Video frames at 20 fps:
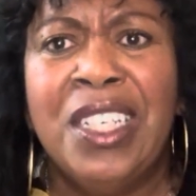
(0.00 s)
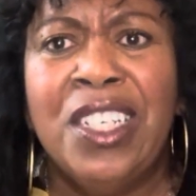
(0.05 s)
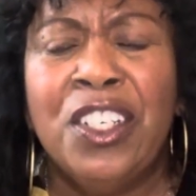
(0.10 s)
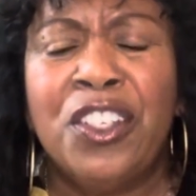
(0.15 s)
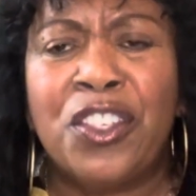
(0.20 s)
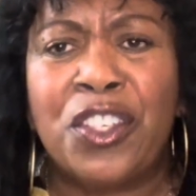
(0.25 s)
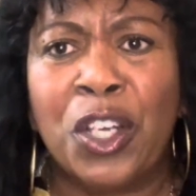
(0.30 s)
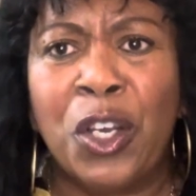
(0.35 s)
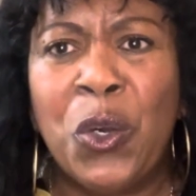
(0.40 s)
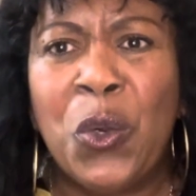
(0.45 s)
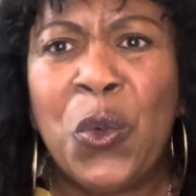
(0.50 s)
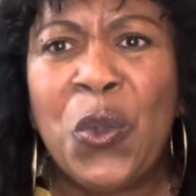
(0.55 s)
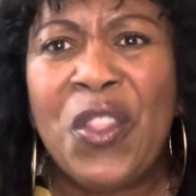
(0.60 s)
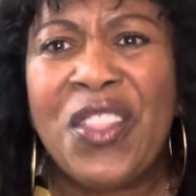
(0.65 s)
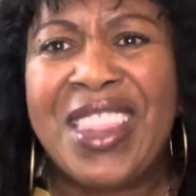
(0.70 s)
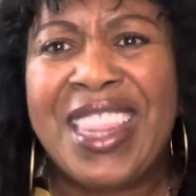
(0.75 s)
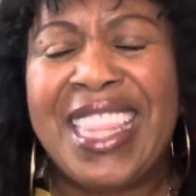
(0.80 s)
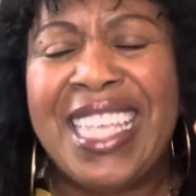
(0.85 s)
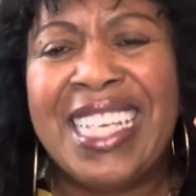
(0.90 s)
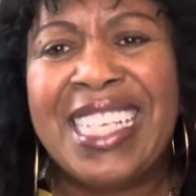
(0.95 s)

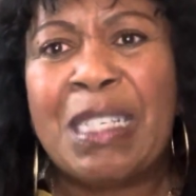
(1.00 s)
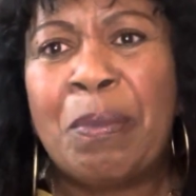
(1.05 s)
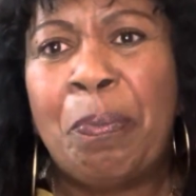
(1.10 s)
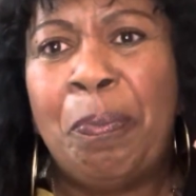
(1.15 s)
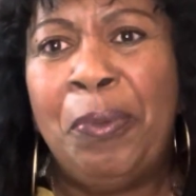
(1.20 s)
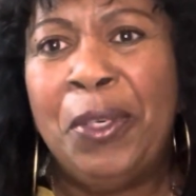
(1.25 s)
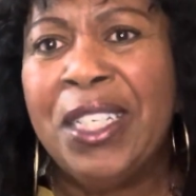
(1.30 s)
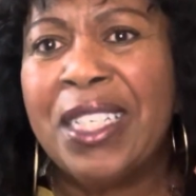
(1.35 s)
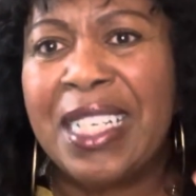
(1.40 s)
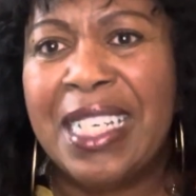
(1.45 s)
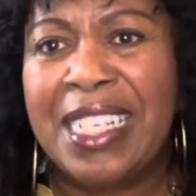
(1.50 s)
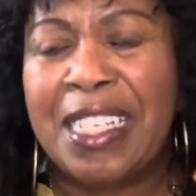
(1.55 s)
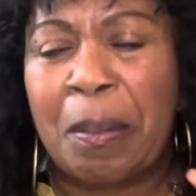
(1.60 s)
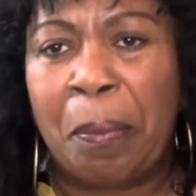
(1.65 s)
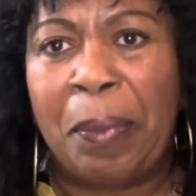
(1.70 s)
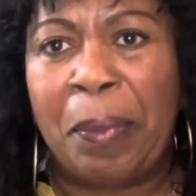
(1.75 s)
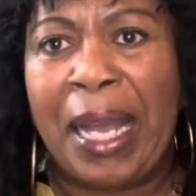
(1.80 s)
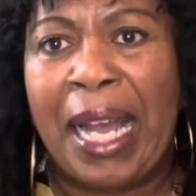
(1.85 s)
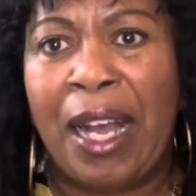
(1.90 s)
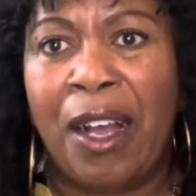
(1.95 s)
So this book is
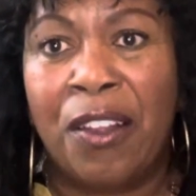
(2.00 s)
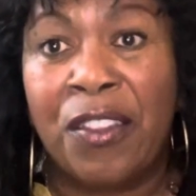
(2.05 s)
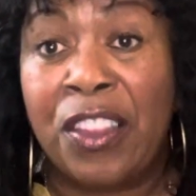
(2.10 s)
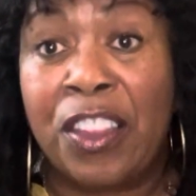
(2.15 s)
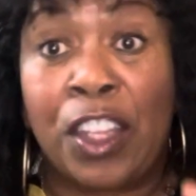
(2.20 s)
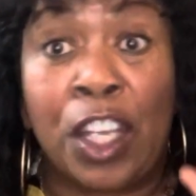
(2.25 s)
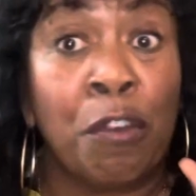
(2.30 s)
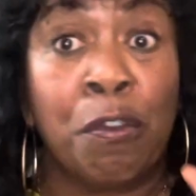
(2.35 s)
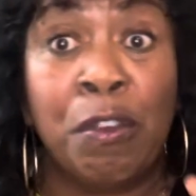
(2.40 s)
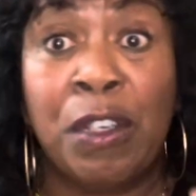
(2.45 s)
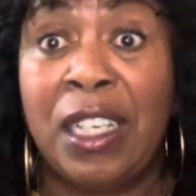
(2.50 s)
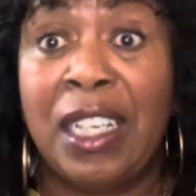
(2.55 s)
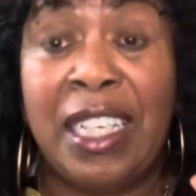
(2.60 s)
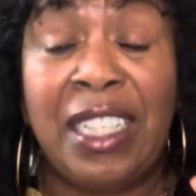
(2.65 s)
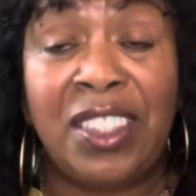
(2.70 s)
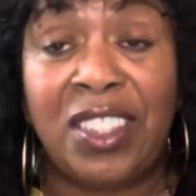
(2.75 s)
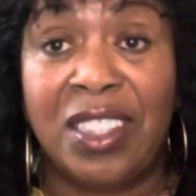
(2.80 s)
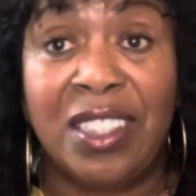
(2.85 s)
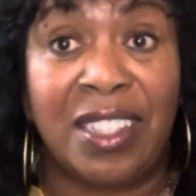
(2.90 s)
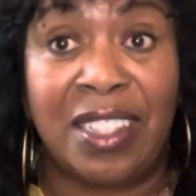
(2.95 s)
about their
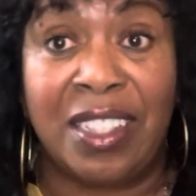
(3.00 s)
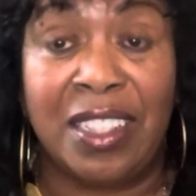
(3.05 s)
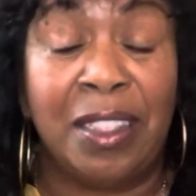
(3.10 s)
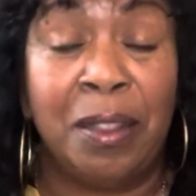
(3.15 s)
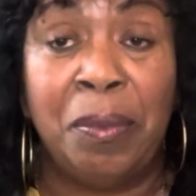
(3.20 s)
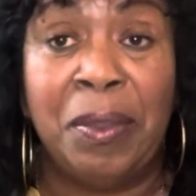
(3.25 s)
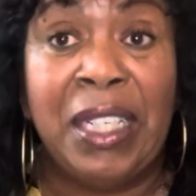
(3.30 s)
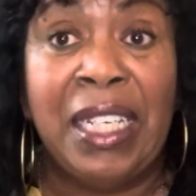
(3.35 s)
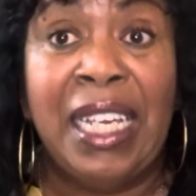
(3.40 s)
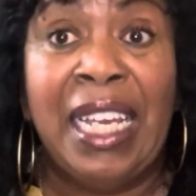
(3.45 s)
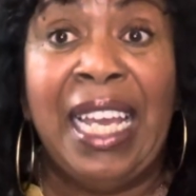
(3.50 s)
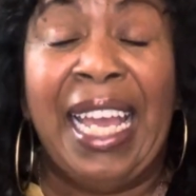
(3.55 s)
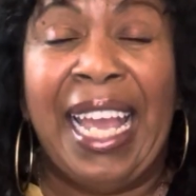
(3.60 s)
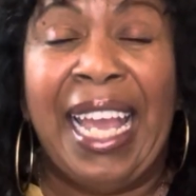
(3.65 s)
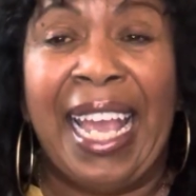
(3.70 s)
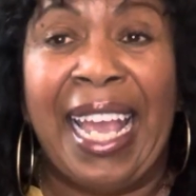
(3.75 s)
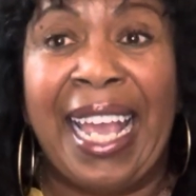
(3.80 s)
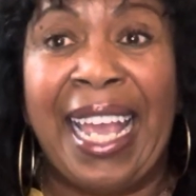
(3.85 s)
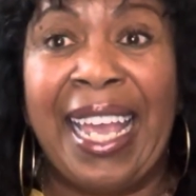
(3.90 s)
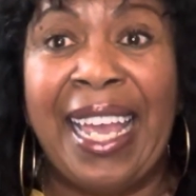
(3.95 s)
relationship,
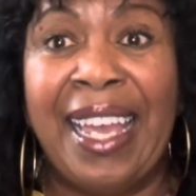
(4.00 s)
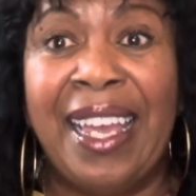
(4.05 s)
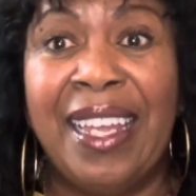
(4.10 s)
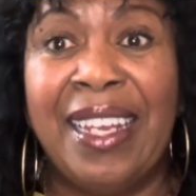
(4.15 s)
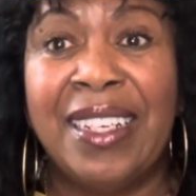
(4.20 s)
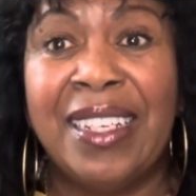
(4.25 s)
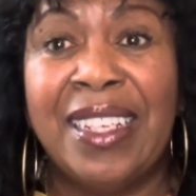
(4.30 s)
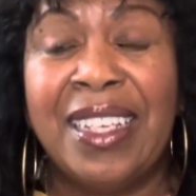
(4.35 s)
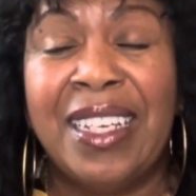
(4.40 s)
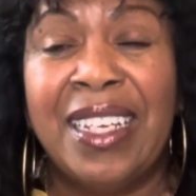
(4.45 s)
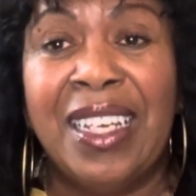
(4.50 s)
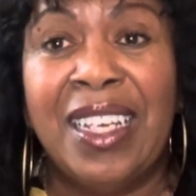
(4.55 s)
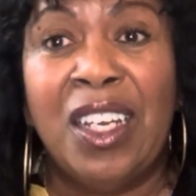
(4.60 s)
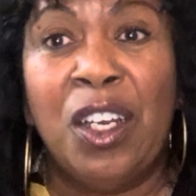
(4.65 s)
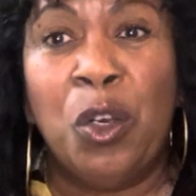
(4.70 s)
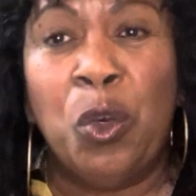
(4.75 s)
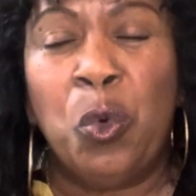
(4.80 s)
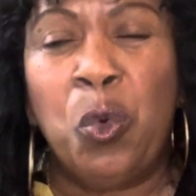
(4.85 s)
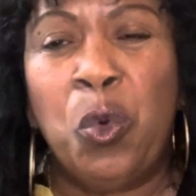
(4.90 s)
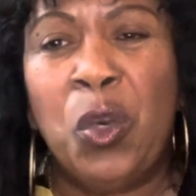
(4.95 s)
and
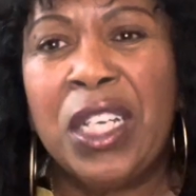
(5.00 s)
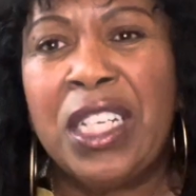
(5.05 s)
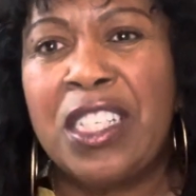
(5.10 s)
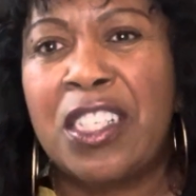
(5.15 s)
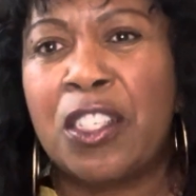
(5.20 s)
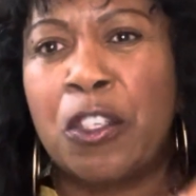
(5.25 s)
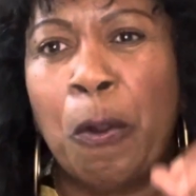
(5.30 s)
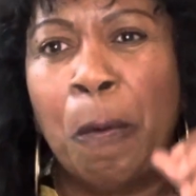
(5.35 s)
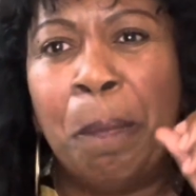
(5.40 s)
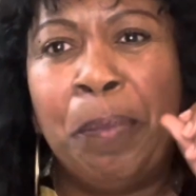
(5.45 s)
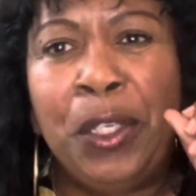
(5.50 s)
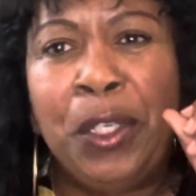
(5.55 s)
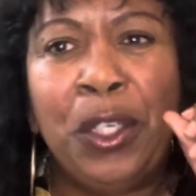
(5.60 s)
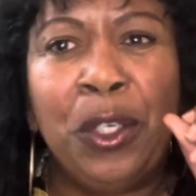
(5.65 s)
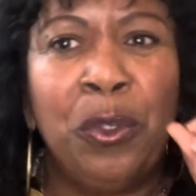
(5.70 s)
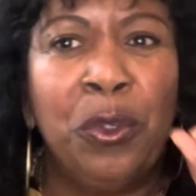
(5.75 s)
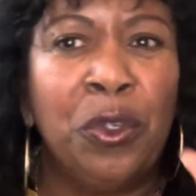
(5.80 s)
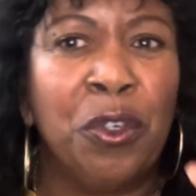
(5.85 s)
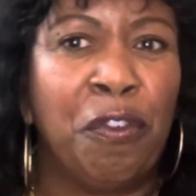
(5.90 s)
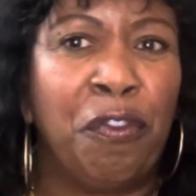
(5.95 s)
what is so
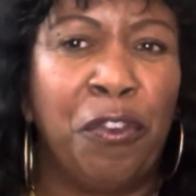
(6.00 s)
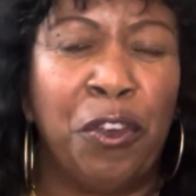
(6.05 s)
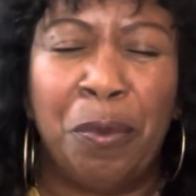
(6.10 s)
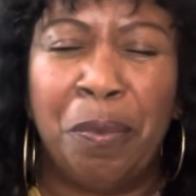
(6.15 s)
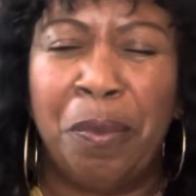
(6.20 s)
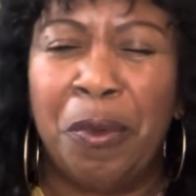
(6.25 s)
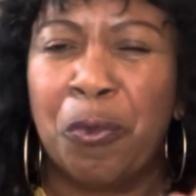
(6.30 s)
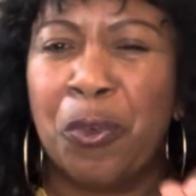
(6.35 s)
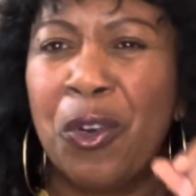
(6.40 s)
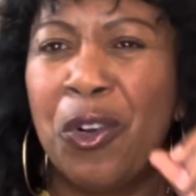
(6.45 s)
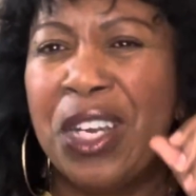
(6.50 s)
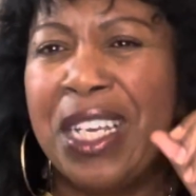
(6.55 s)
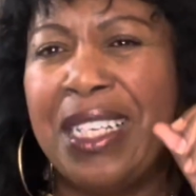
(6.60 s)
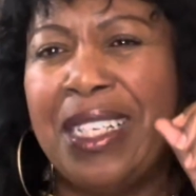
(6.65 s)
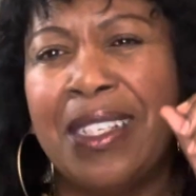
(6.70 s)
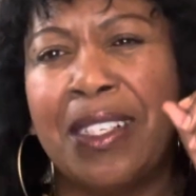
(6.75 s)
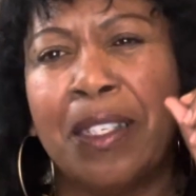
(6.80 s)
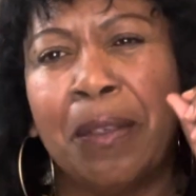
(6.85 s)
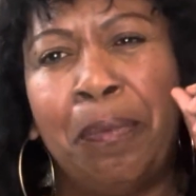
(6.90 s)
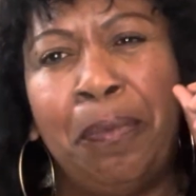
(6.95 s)
beautiful. Roy is